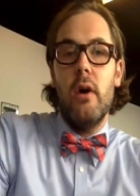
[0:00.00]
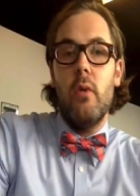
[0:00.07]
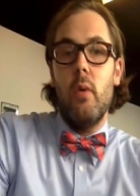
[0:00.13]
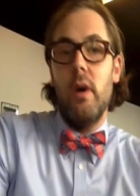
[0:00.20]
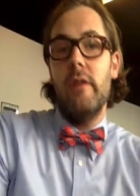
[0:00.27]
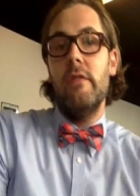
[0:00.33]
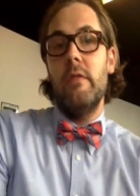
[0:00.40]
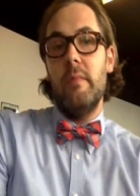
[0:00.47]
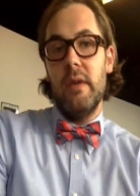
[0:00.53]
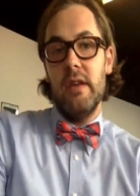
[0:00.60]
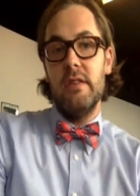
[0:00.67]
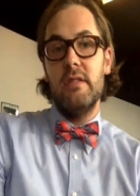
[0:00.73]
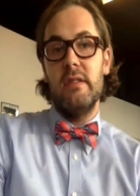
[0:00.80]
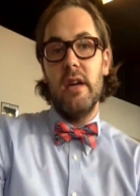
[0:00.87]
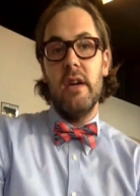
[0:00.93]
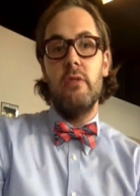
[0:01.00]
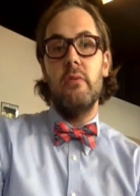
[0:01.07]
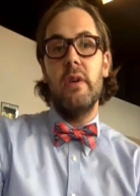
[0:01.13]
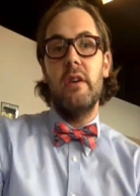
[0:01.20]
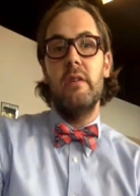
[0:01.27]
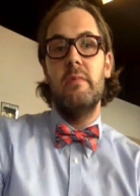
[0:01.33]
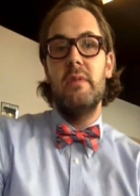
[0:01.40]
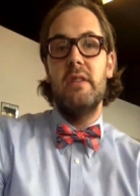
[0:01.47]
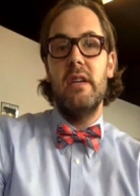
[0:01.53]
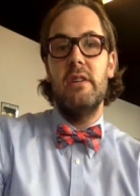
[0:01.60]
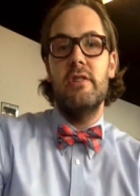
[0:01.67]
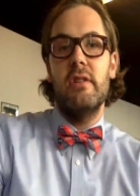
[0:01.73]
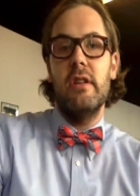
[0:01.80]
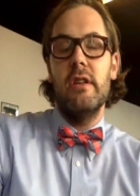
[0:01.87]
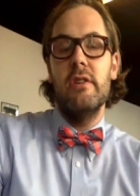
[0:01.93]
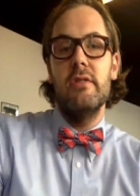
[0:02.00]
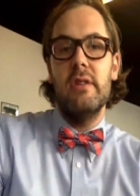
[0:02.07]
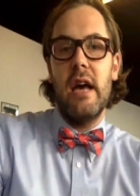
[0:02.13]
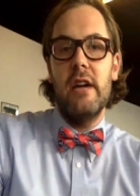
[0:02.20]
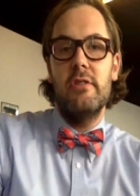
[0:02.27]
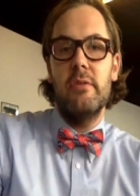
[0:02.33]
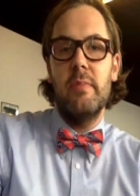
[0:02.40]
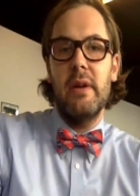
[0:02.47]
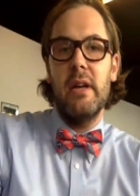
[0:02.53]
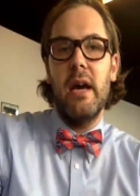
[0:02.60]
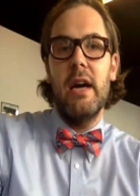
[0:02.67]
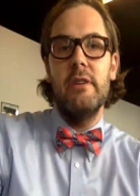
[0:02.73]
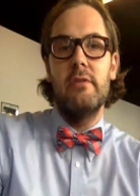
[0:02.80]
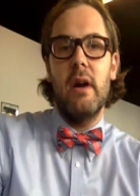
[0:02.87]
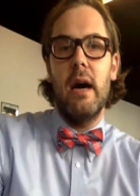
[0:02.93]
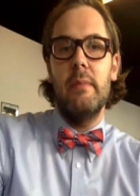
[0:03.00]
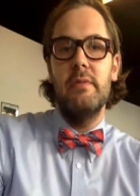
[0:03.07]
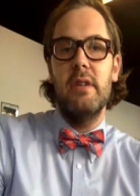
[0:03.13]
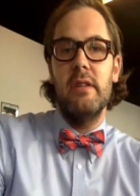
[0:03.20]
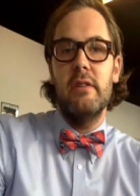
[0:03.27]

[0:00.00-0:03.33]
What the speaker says: One of them is that we could potentially use atropine eye drops.